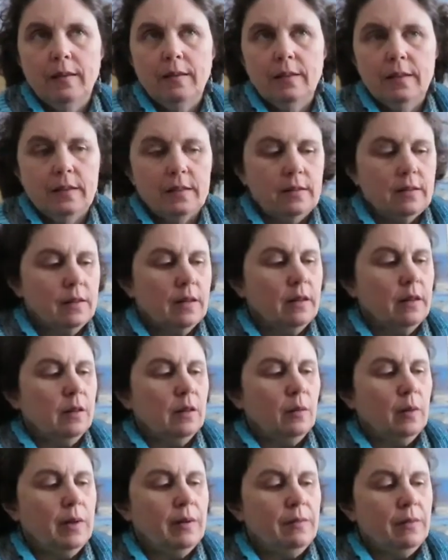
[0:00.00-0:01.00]
This is the
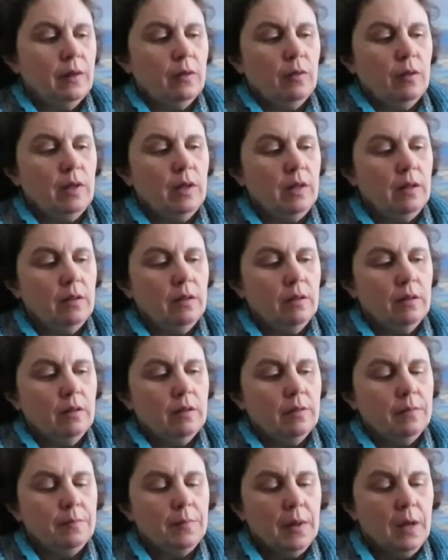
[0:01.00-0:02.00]
colorway of the green.
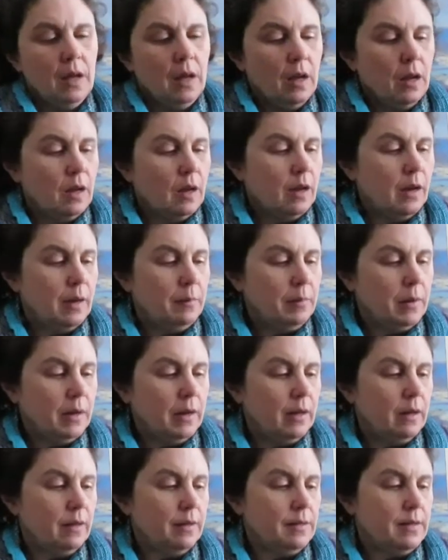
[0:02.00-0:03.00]
I
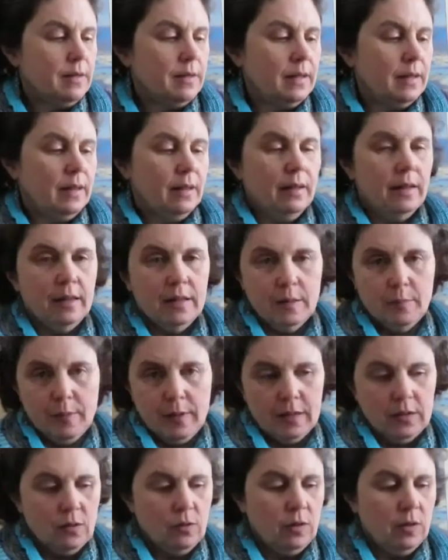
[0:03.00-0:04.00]
bought it on sale at
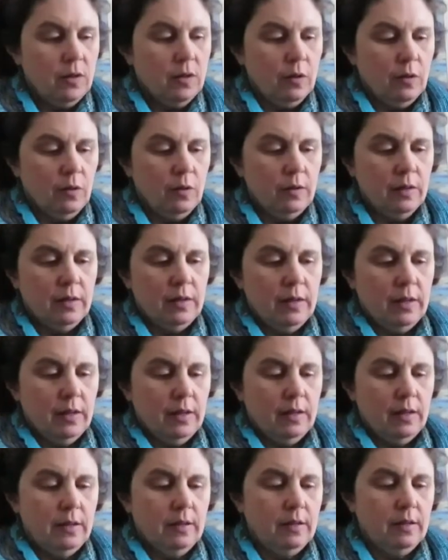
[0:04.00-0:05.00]
Espace Tricot,
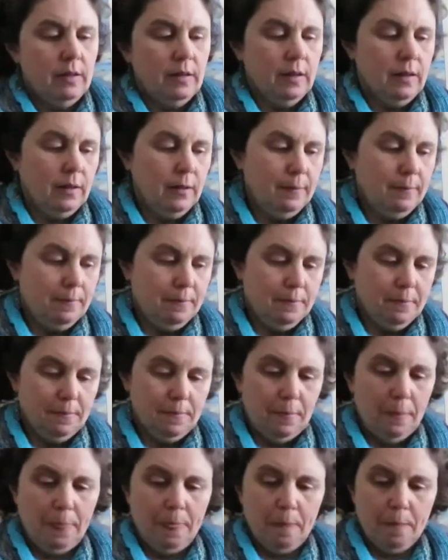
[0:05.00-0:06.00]
and
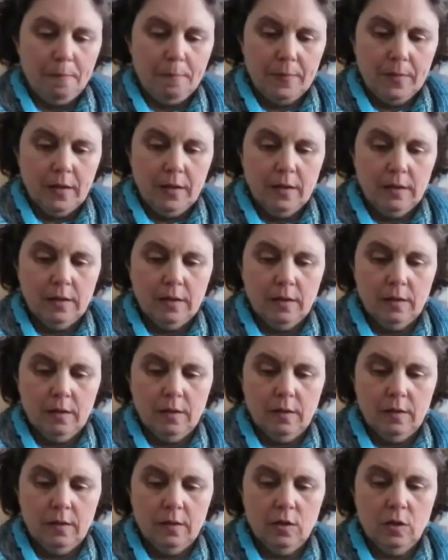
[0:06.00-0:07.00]
it's
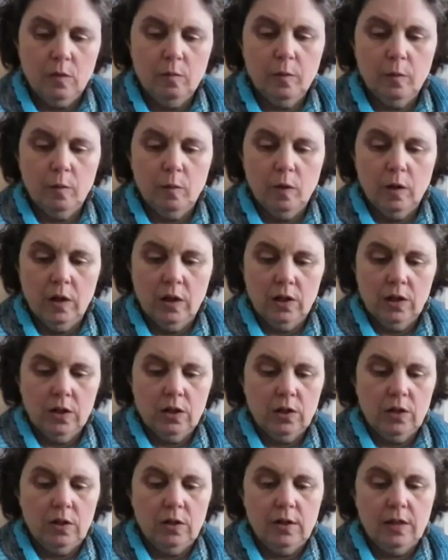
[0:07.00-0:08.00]
the
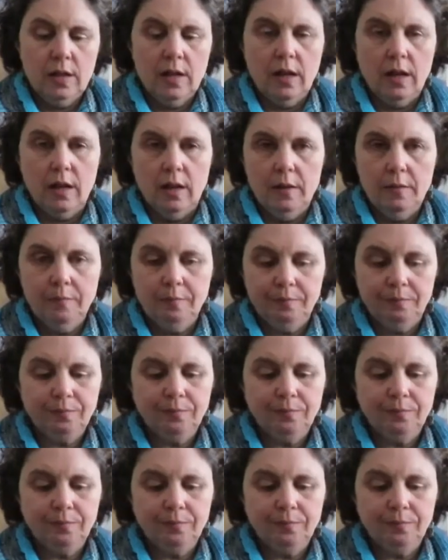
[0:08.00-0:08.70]
superwash DK,